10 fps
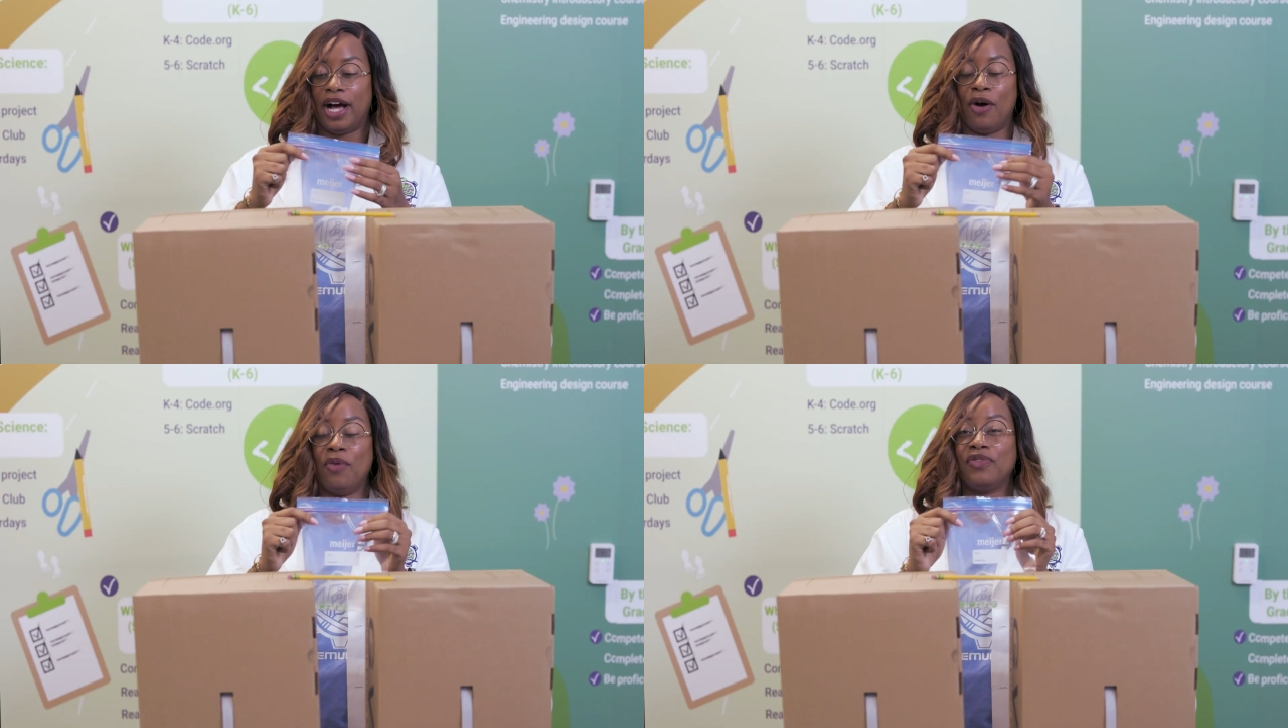
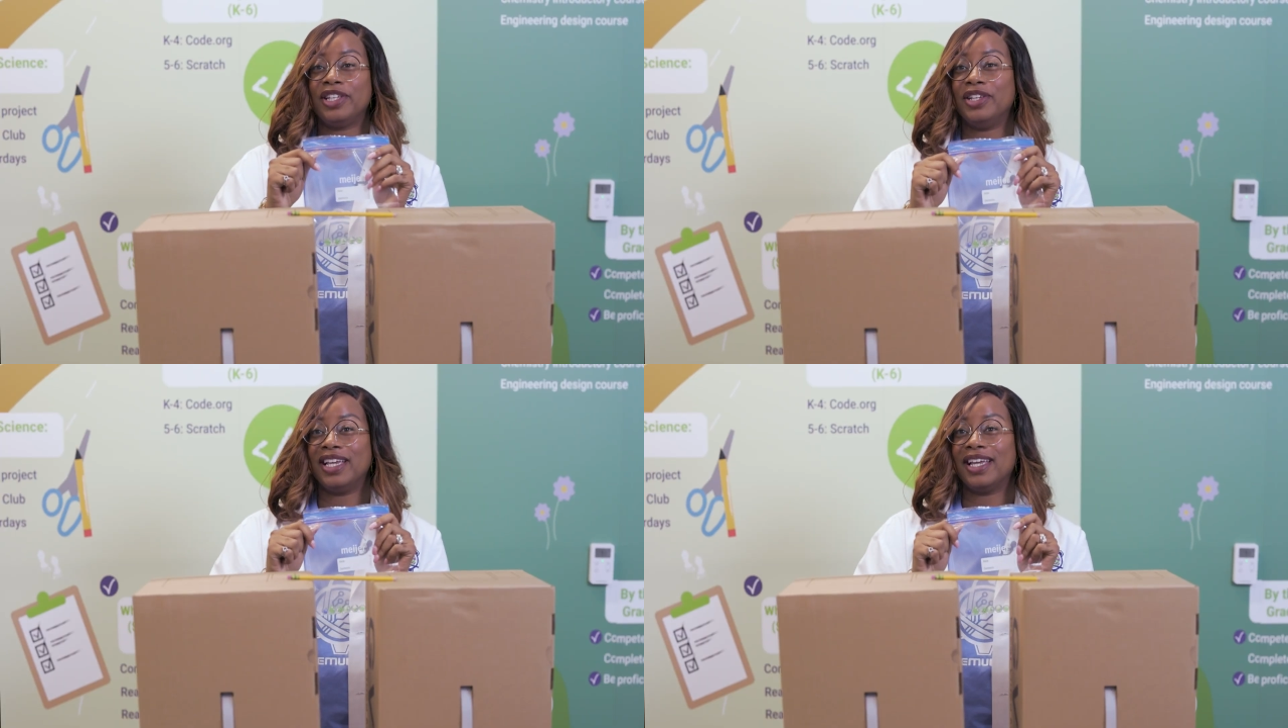
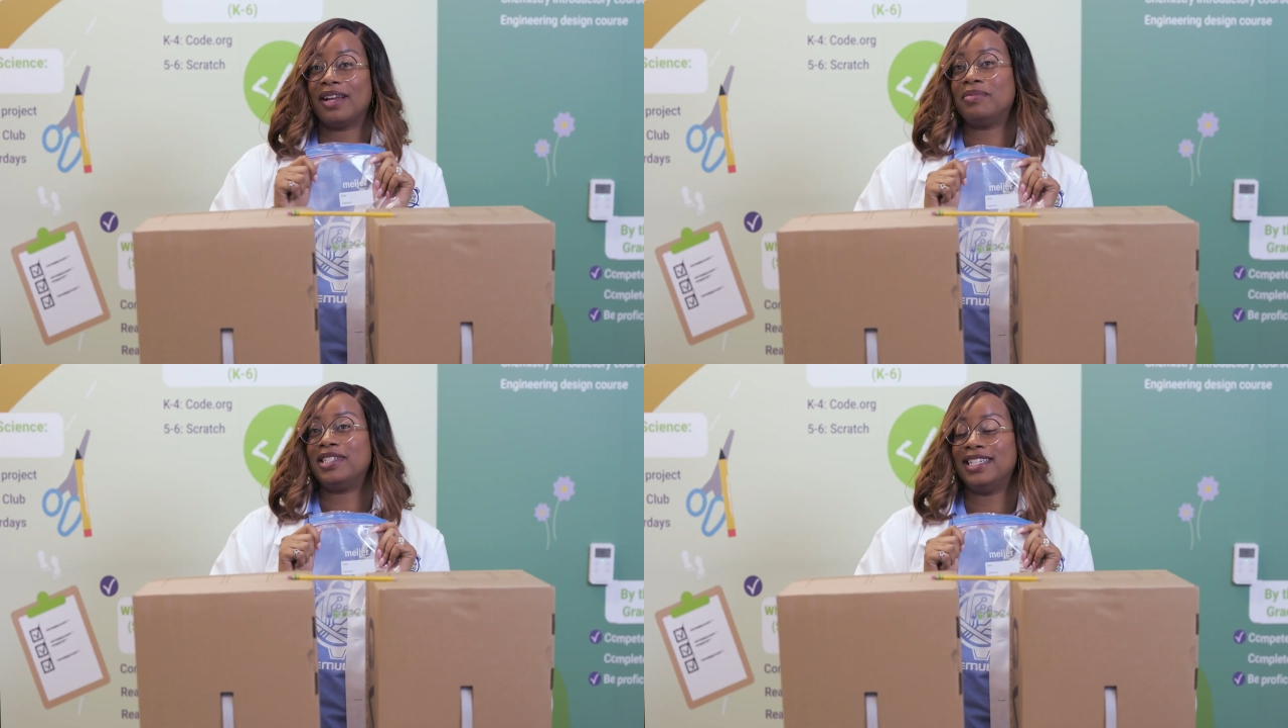Hopefully you can get
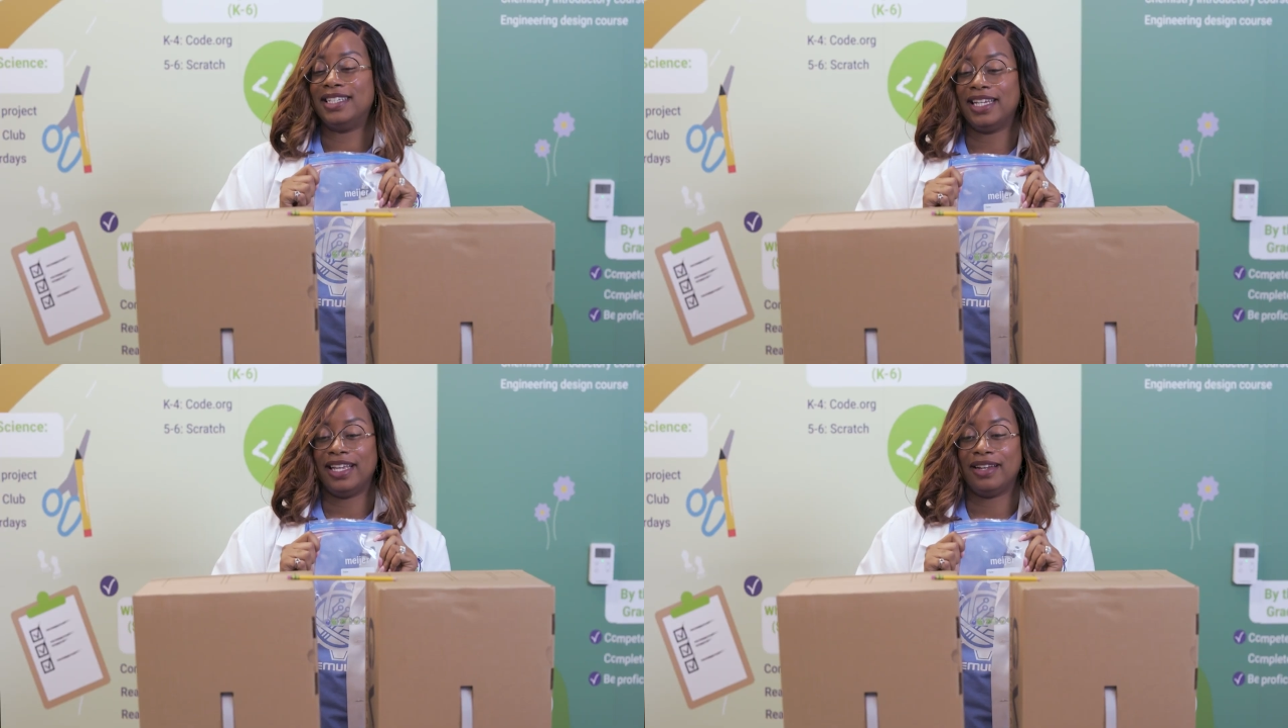up to
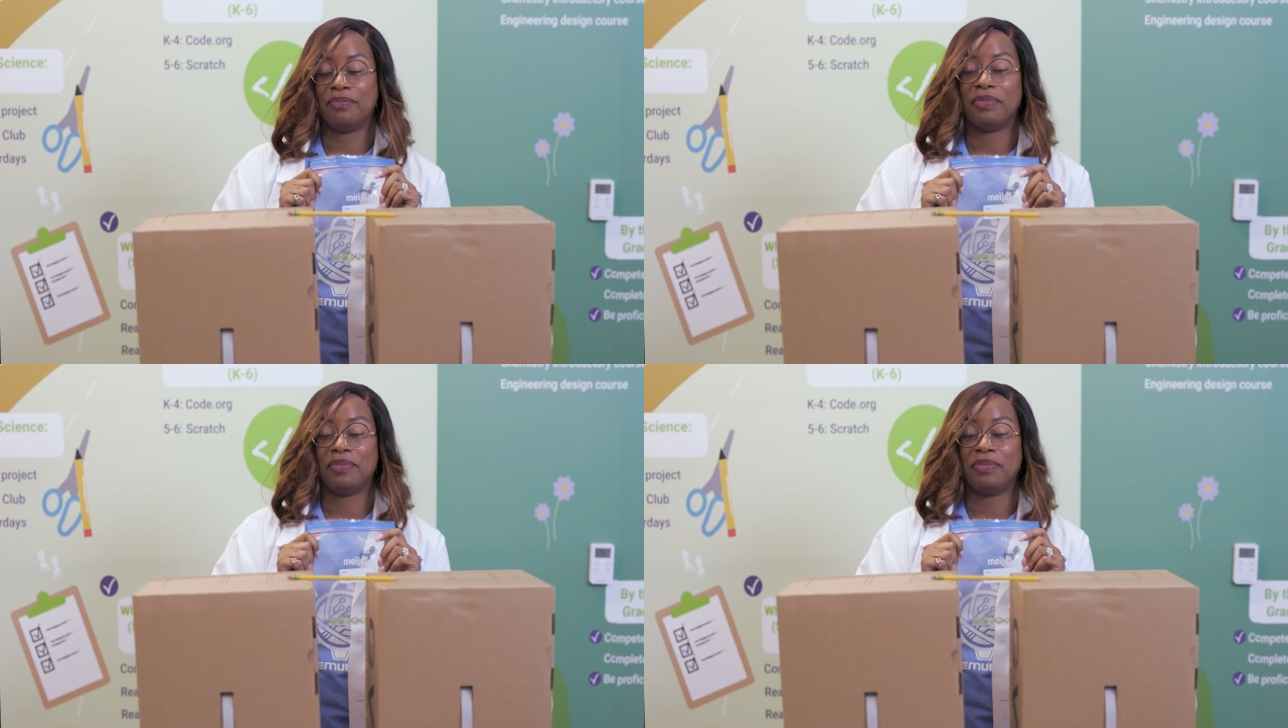10,